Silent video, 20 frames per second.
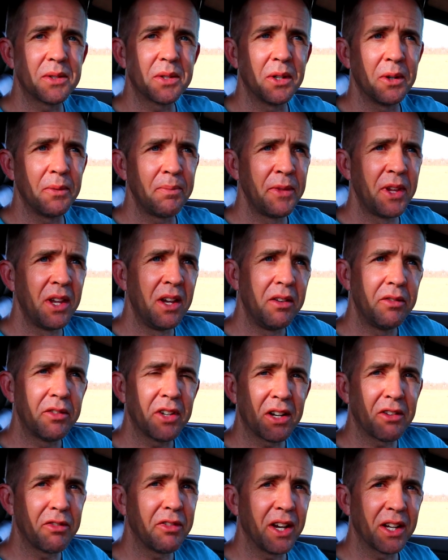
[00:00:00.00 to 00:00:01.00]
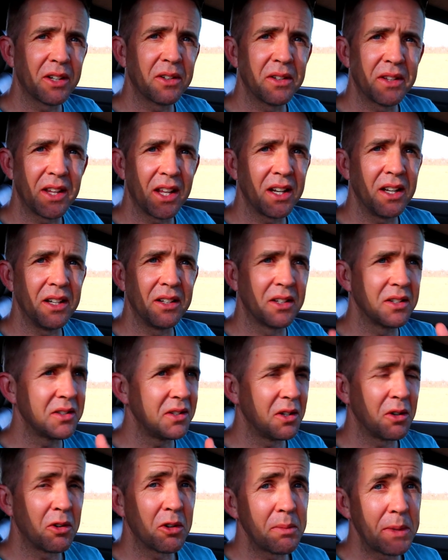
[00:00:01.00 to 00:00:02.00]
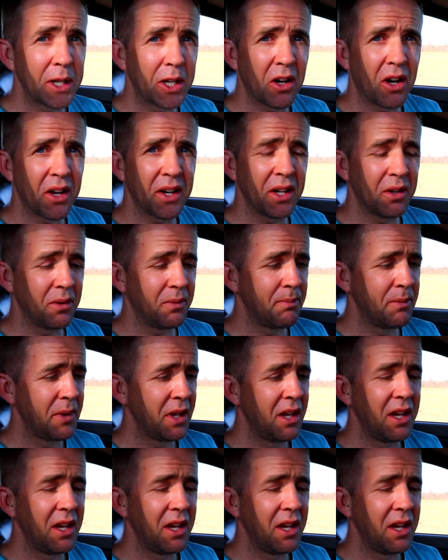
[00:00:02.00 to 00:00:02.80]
So you've got to factor that in because you don't want to be caught out.